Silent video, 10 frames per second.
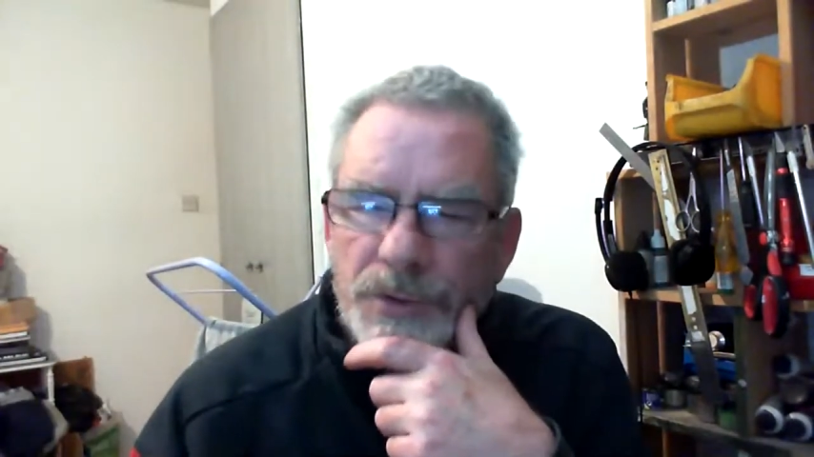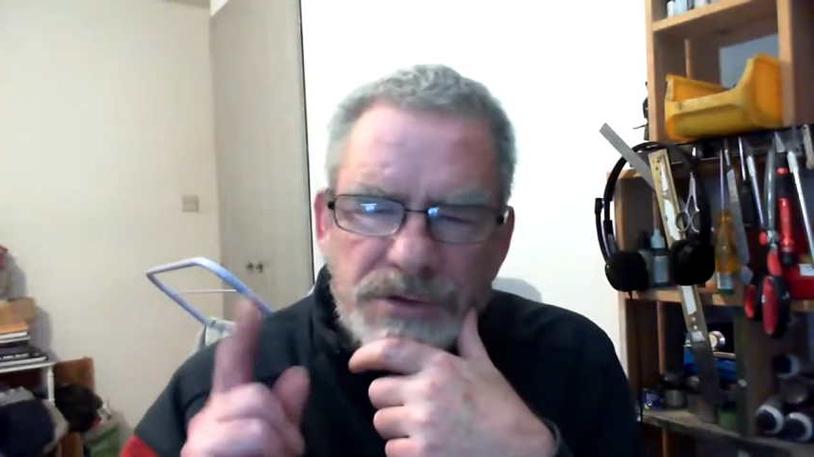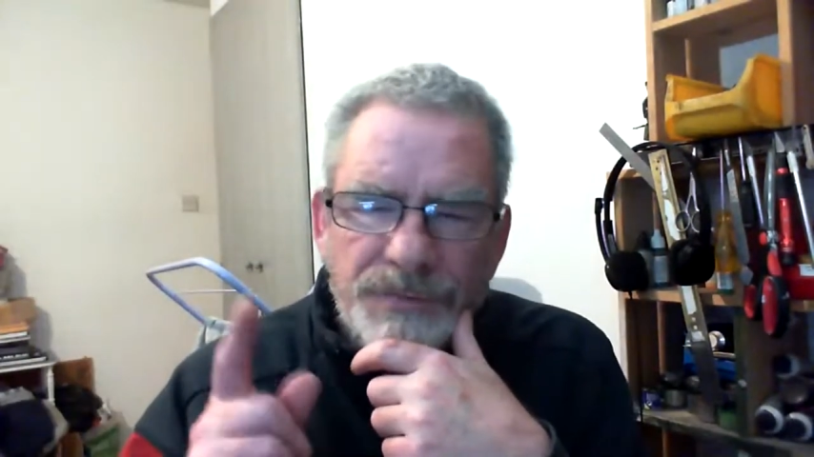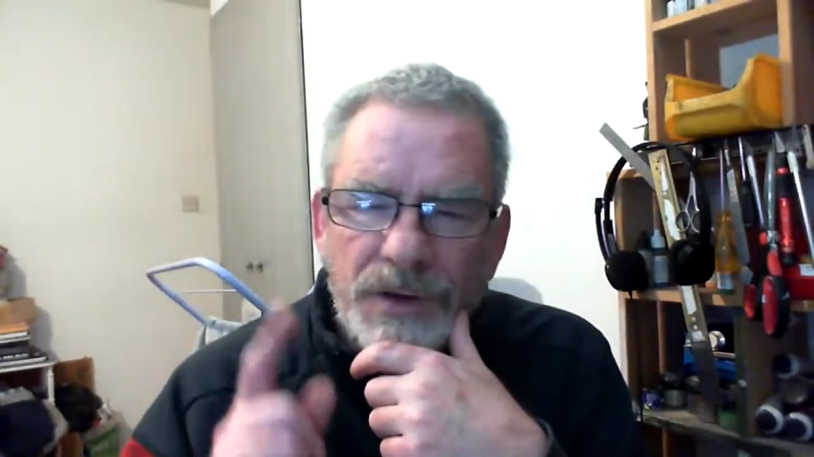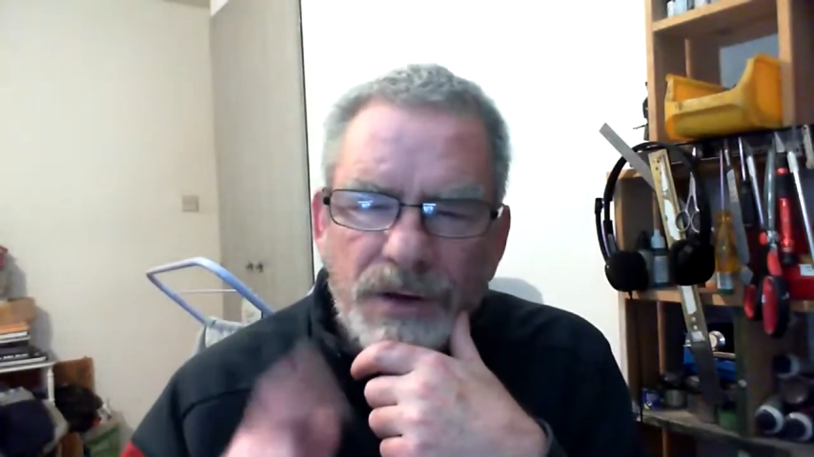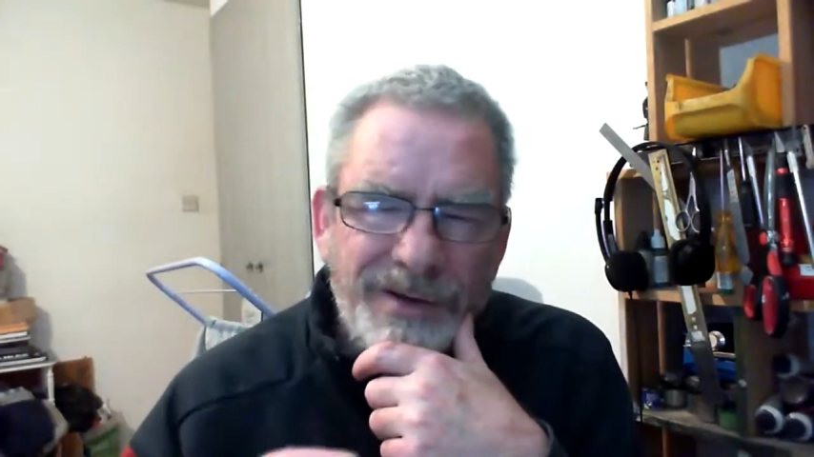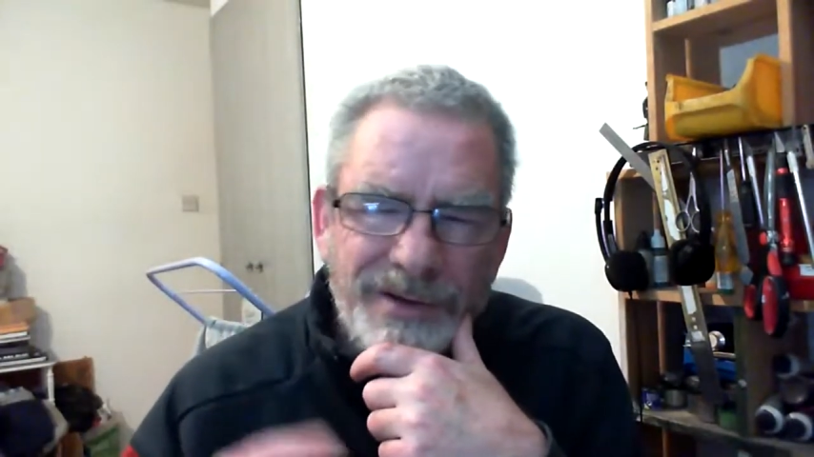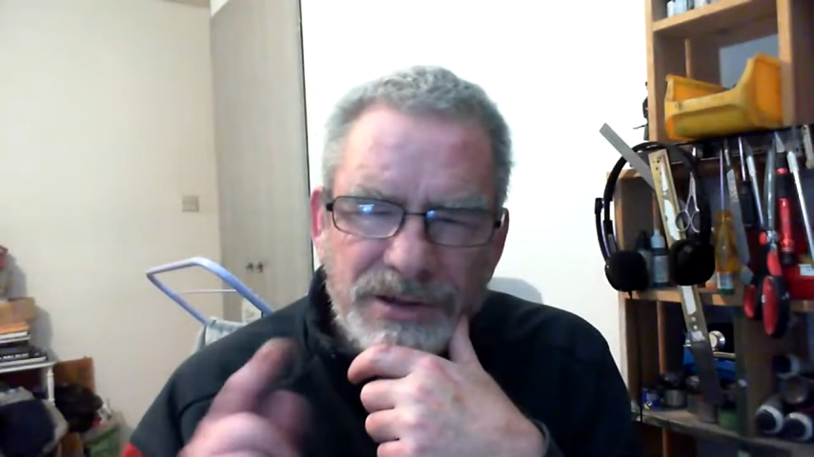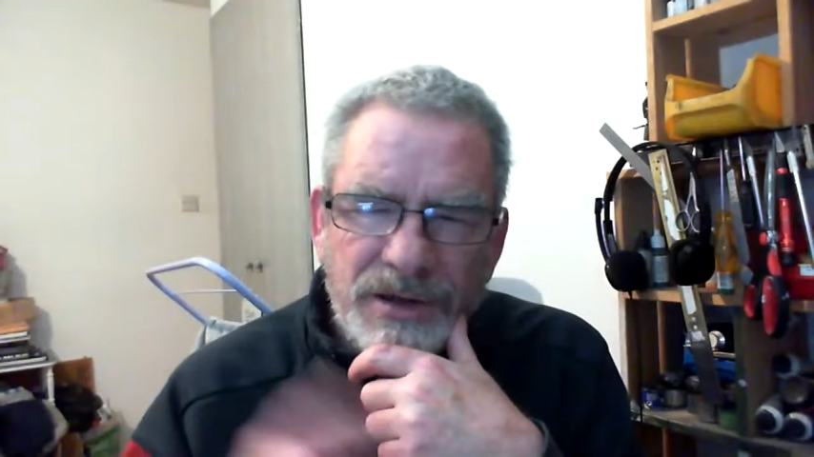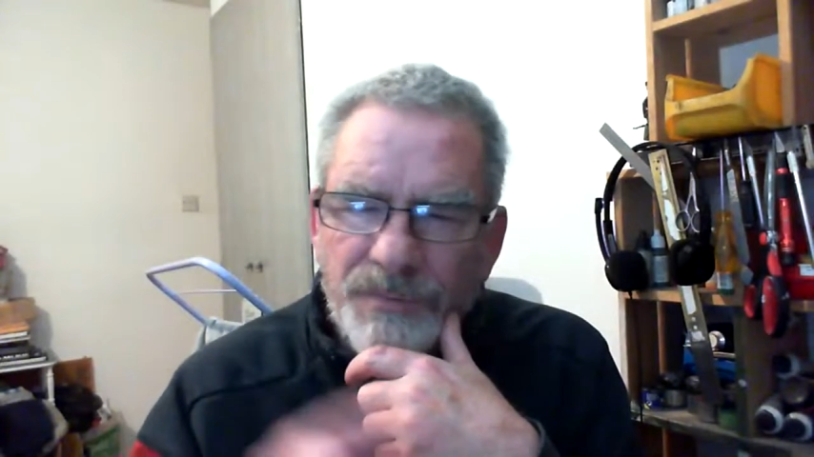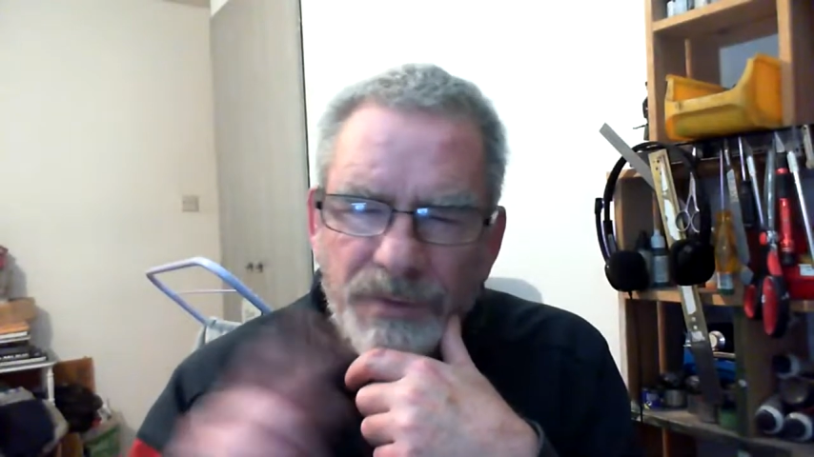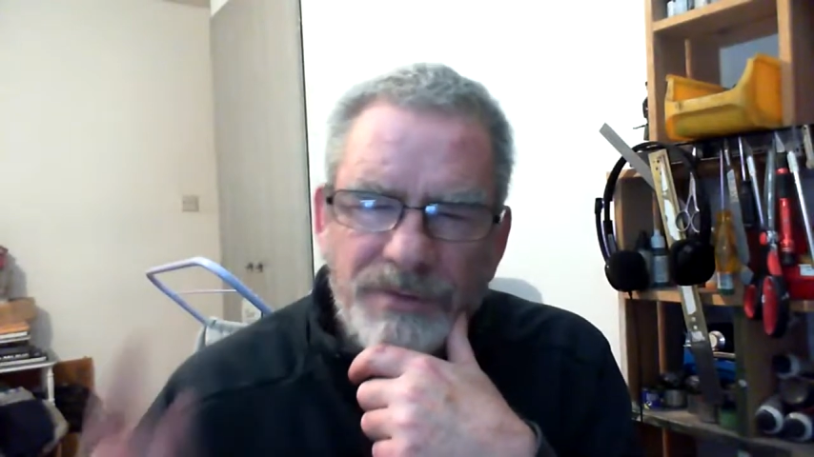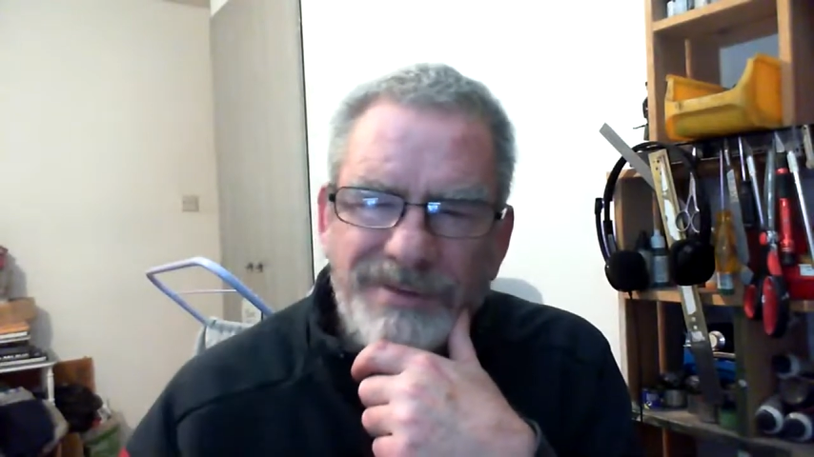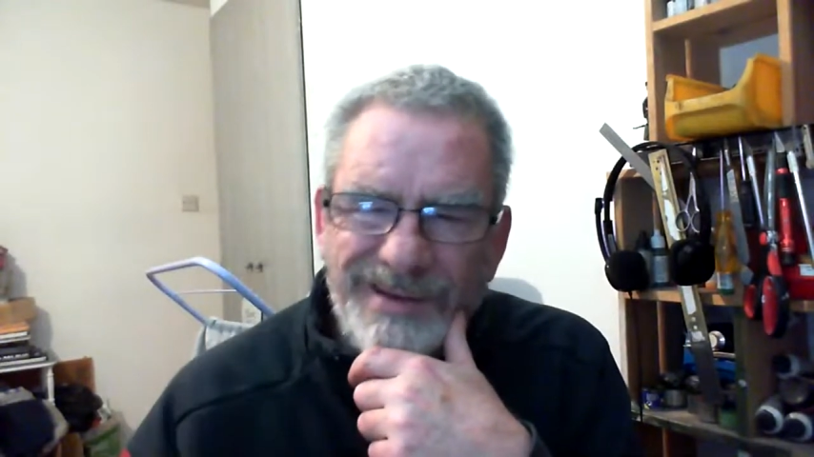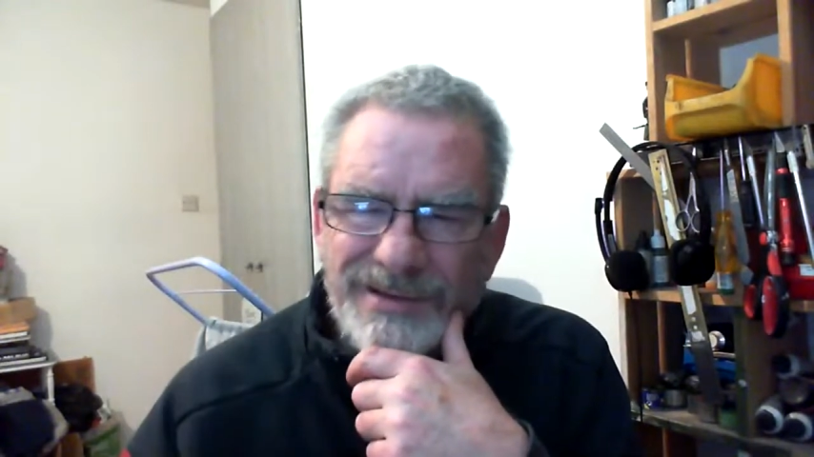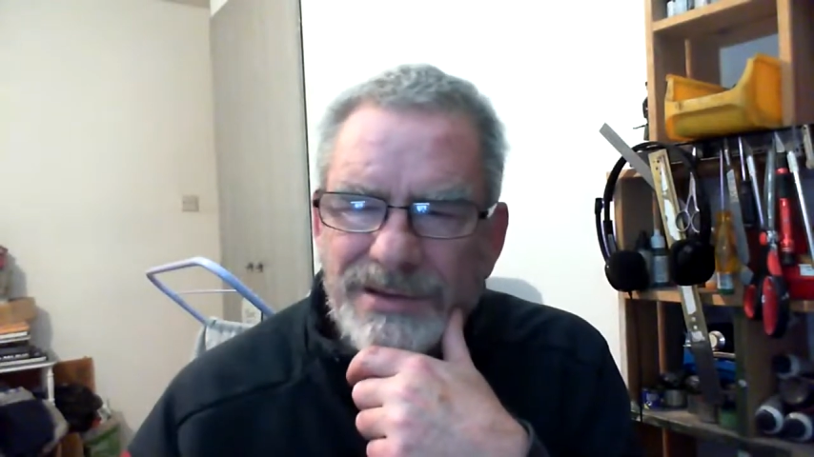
First of all, I got to convert